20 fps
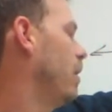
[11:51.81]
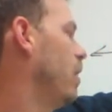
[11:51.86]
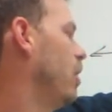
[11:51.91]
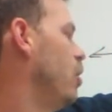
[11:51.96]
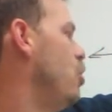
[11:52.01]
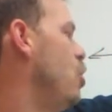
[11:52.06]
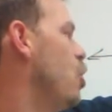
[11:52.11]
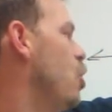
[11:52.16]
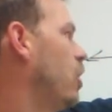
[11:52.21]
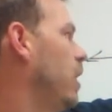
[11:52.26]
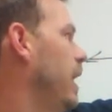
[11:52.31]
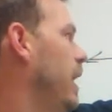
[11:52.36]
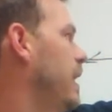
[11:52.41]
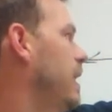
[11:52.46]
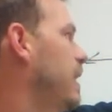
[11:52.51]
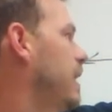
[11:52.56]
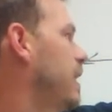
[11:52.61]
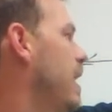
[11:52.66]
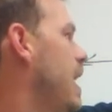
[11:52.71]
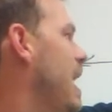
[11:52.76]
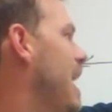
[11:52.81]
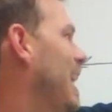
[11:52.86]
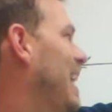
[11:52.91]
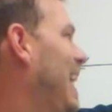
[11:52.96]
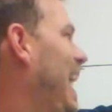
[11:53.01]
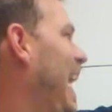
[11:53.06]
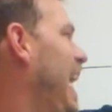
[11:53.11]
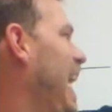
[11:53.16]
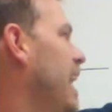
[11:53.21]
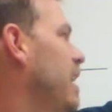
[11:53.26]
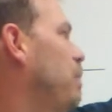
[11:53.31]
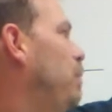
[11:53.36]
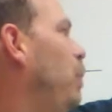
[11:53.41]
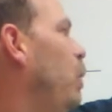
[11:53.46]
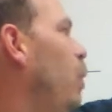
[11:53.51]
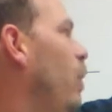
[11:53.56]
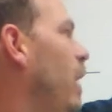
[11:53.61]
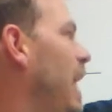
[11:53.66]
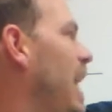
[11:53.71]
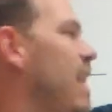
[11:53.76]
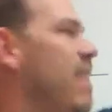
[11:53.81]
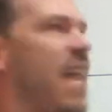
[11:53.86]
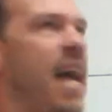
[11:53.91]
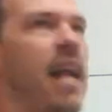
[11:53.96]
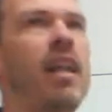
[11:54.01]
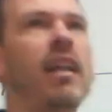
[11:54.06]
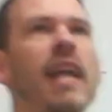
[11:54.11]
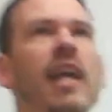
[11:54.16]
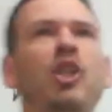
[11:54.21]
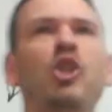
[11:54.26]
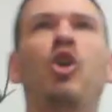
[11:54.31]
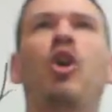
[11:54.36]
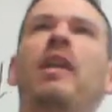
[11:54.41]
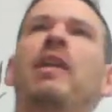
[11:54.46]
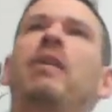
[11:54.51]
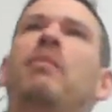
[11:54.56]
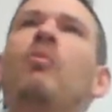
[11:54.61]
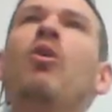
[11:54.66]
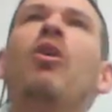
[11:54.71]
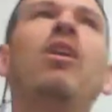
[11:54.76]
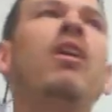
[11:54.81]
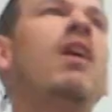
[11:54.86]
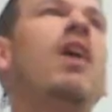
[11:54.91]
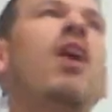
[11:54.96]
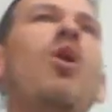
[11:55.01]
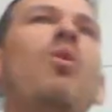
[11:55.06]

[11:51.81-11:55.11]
nucleus can't pull in that electron anymore?